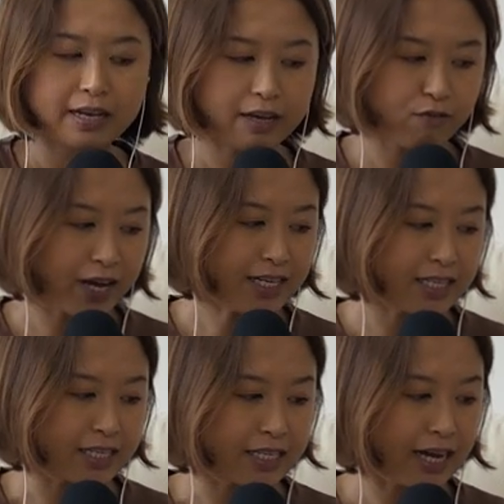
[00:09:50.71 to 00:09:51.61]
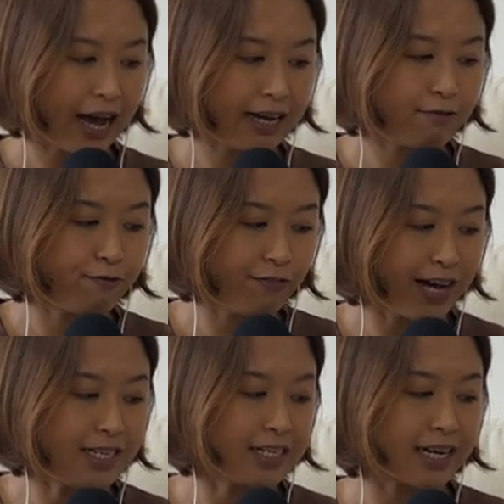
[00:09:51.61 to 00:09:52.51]
If anything, I
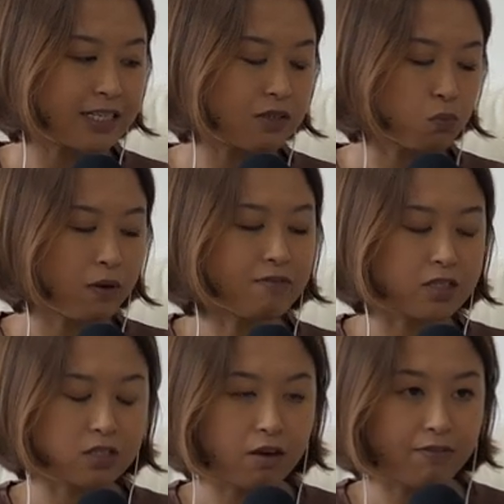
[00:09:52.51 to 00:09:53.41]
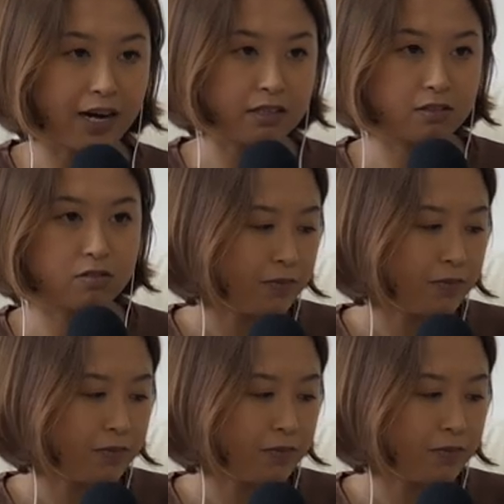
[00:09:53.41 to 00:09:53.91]
find that with the soft hustle,